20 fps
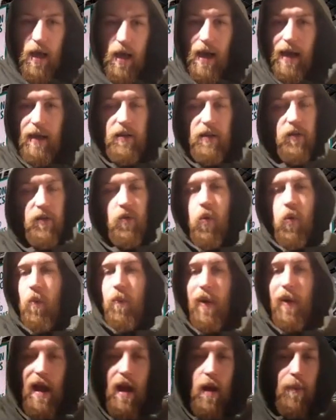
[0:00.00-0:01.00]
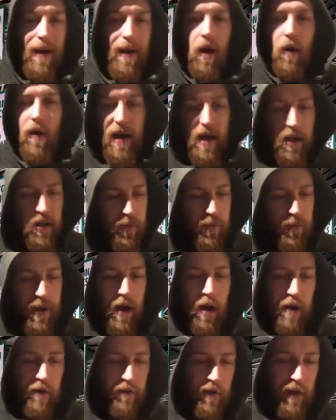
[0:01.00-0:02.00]
And you talk player power, agent
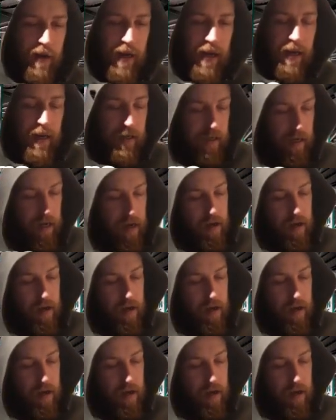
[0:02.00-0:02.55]
power, everything like this.